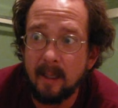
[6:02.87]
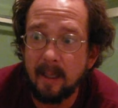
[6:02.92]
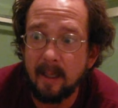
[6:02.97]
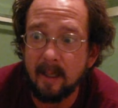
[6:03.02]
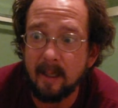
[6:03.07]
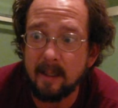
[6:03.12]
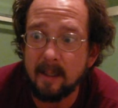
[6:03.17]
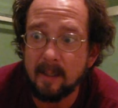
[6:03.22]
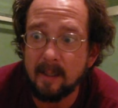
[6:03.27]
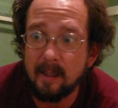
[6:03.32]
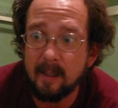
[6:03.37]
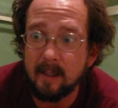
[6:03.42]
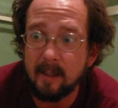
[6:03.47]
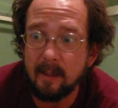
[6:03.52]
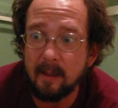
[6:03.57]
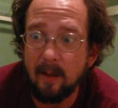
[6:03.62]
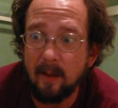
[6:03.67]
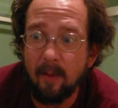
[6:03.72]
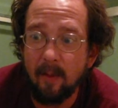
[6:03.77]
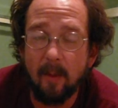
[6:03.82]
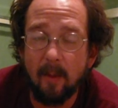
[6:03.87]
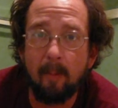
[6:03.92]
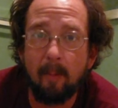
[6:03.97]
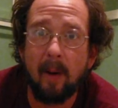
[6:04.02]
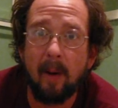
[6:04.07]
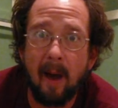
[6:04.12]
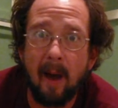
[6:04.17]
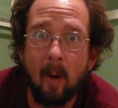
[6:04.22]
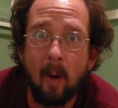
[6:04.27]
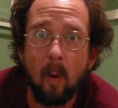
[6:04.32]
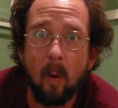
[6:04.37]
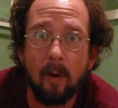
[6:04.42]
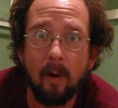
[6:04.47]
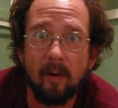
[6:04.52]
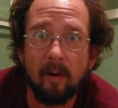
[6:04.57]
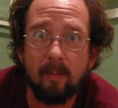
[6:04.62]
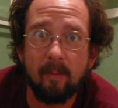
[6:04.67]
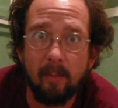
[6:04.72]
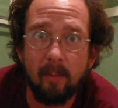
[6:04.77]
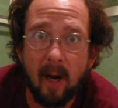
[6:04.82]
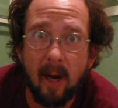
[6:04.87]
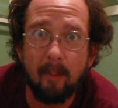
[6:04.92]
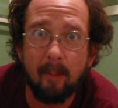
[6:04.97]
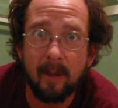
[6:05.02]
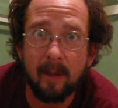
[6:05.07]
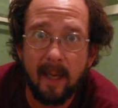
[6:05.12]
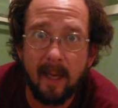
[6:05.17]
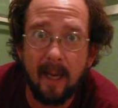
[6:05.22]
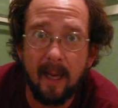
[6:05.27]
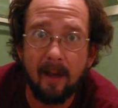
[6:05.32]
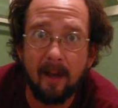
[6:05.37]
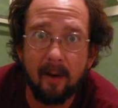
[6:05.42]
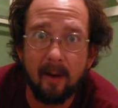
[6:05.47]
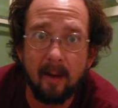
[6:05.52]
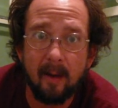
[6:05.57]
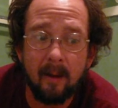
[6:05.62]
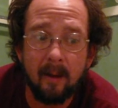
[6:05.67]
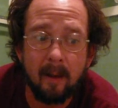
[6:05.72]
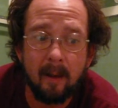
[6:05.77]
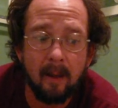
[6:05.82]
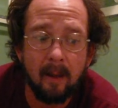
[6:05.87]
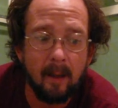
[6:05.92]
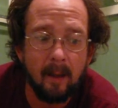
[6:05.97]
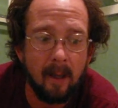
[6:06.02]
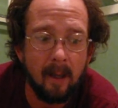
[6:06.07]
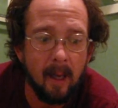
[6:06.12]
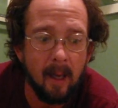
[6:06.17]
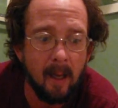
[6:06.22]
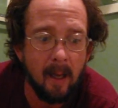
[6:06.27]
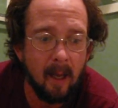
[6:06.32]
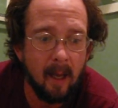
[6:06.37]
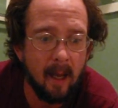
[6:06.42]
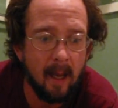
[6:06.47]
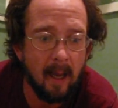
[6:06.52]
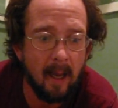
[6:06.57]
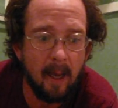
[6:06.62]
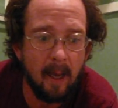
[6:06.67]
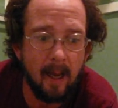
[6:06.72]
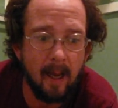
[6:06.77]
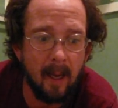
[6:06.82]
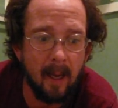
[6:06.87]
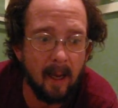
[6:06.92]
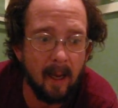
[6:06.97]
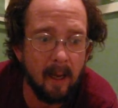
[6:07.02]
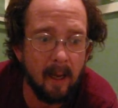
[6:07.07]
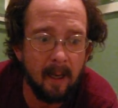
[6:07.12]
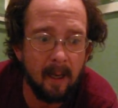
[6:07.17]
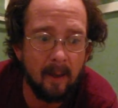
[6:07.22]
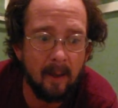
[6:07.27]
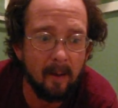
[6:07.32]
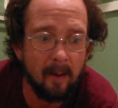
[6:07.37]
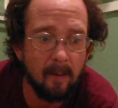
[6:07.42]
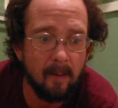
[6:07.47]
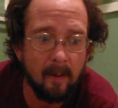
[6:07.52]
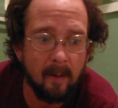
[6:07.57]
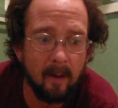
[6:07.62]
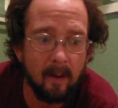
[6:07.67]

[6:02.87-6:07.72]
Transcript: it's the power of propaganda. And